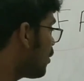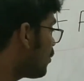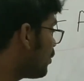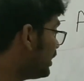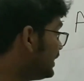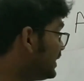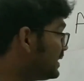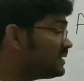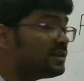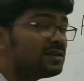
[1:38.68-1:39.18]

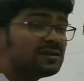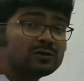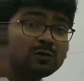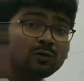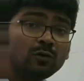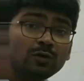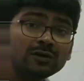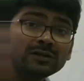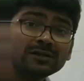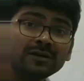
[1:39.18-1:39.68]
What is the
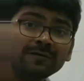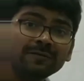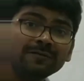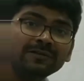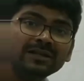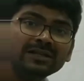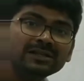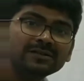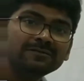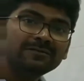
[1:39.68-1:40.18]
source
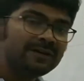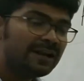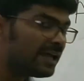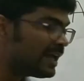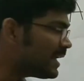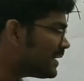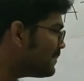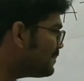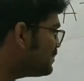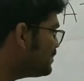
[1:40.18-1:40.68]
of this
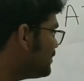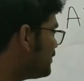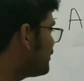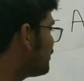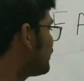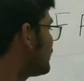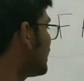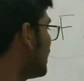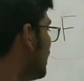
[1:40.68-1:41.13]
flame?